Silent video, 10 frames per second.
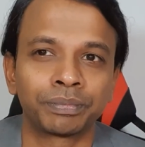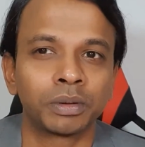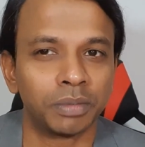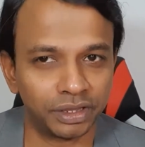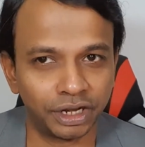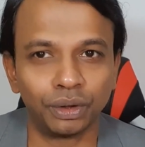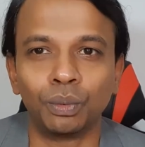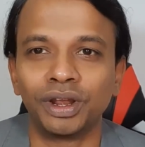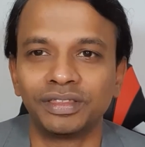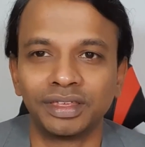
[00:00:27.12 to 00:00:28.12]
But they know
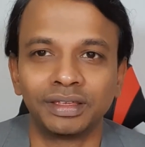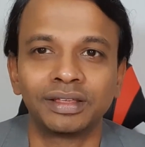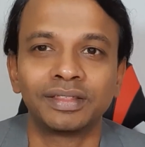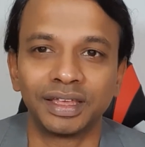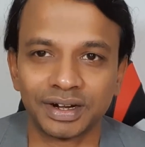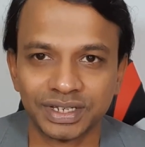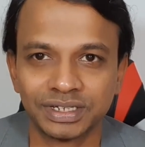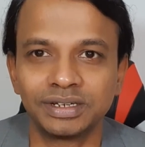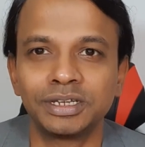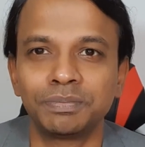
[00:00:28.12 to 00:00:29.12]
one thing, they are
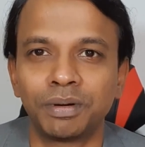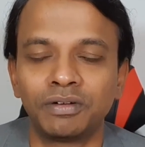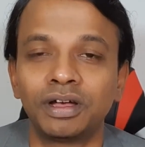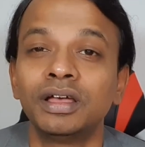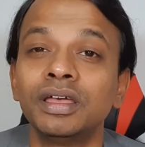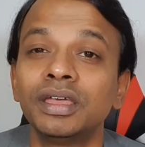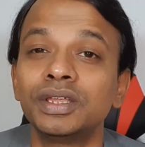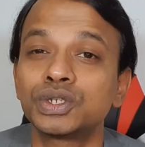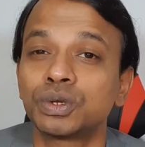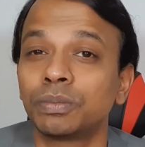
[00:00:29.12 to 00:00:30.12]
still in power in
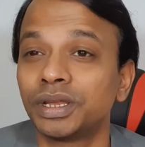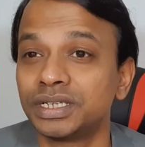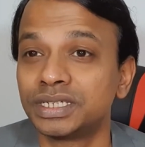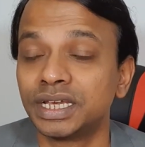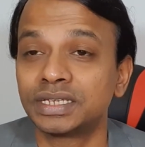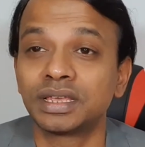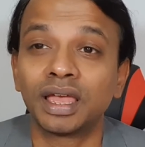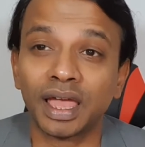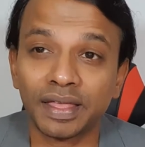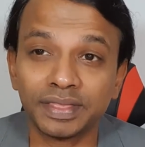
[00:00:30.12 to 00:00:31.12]
so many states,
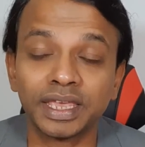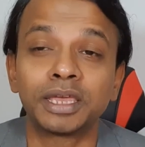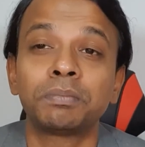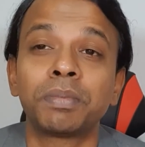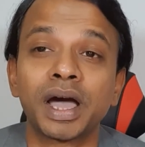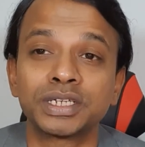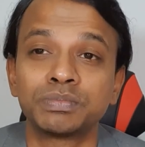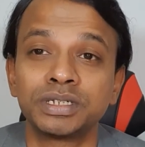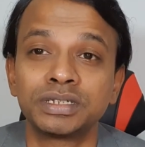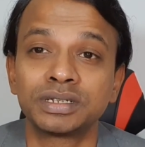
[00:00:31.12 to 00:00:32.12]
and they can pass
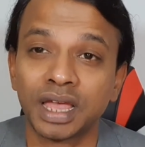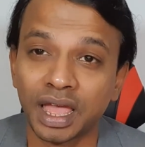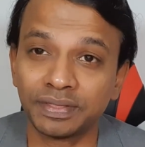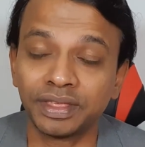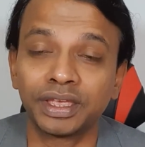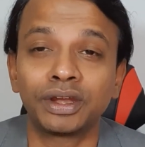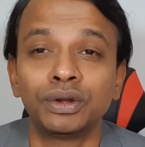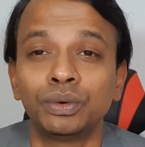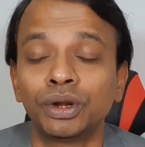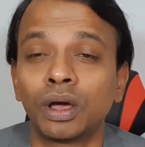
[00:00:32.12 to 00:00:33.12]
bills and they can
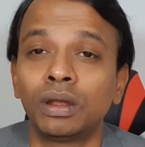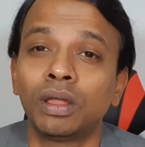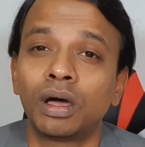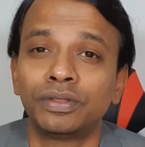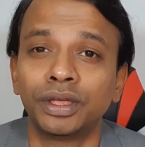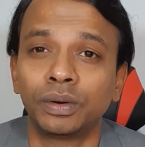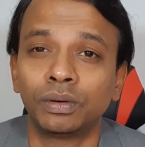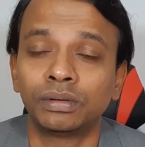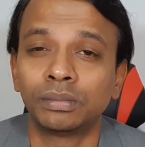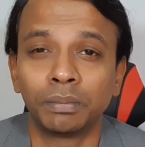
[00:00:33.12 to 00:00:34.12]
do it all on their own.
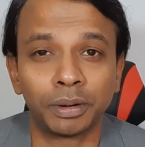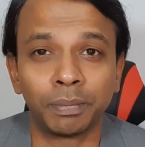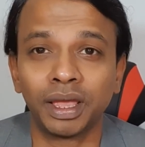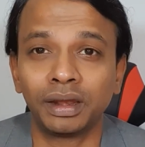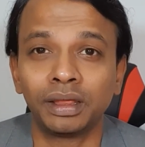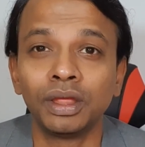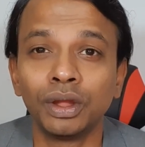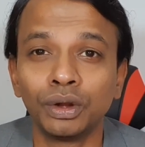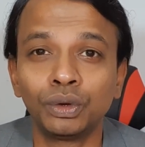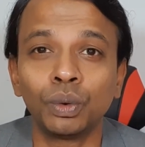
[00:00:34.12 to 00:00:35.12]
But man,
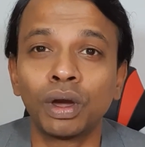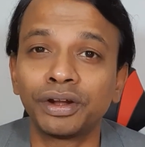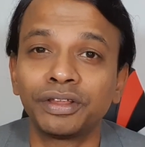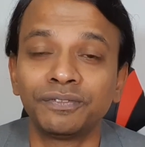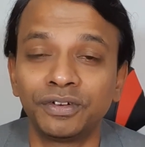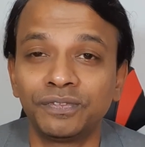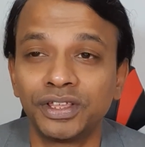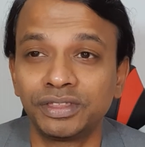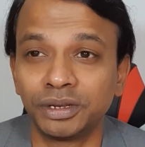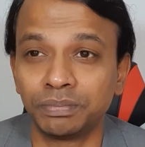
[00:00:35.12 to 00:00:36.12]

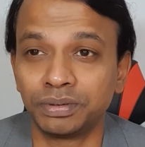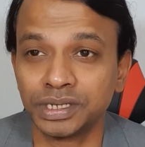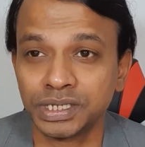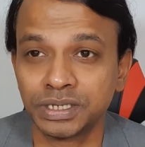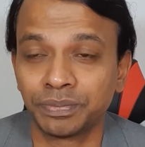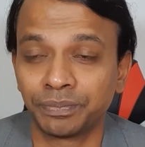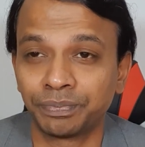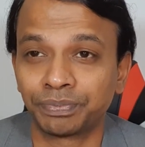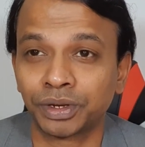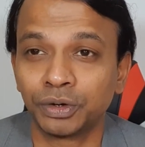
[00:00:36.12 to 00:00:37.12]
253 bills
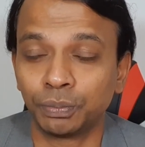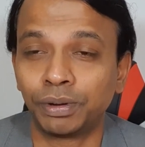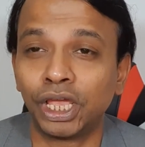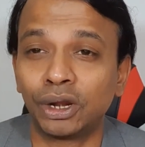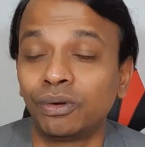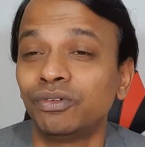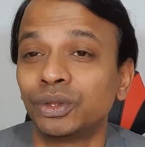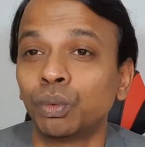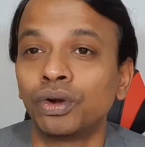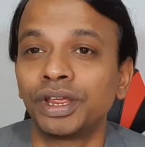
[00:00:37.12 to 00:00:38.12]
to play around with
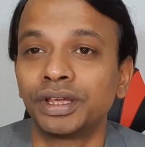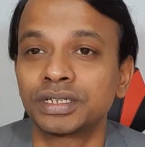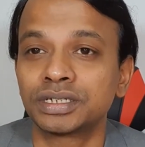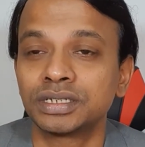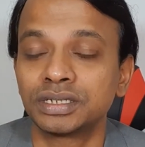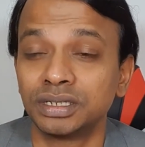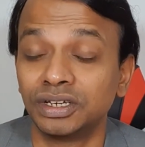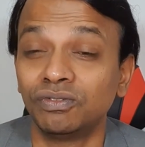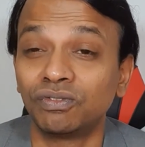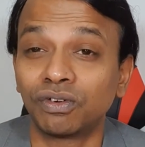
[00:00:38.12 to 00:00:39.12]
voting access
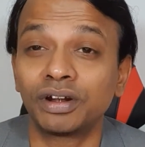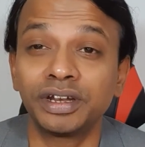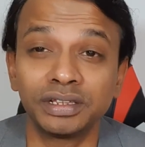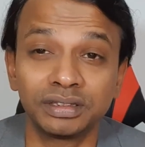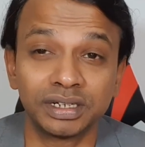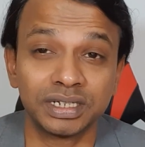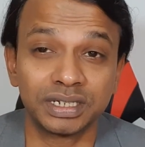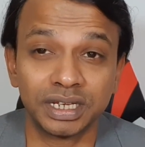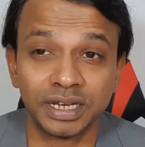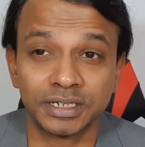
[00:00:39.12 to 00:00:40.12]
in 43
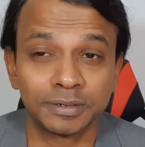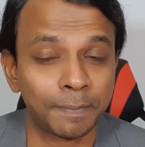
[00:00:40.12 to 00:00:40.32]
states.